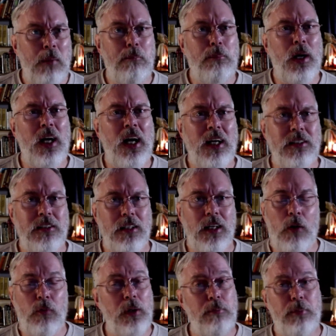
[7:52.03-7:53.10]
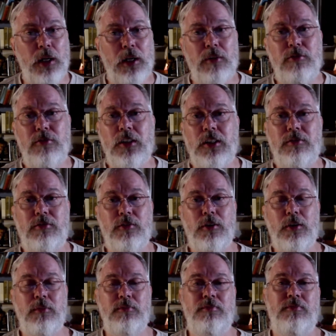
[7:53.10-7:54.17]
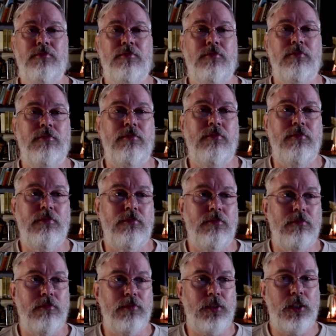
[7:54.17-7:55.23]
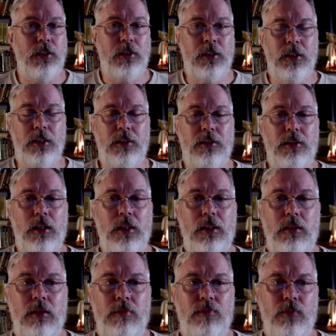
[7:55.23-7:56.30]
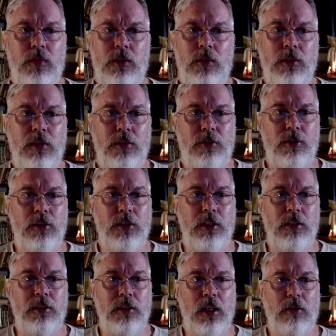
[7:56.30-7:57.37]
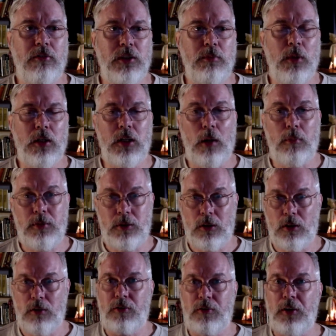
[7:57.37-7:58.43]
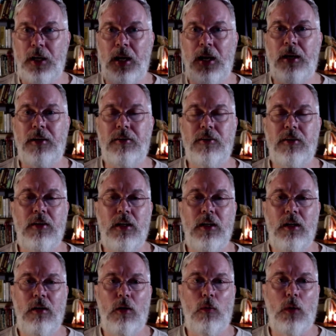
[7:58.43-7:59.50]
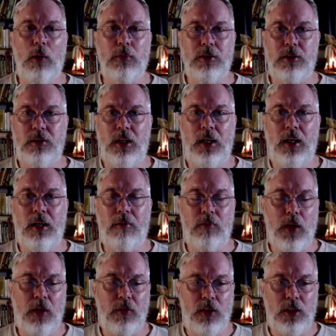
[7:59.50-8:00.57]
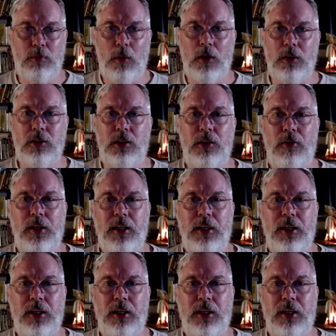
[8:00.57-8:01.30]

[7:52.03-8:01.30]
But I went barefoot for 30 years. Like during the 30 years that I was a monk, up until the very end, where I was staying at this monastery in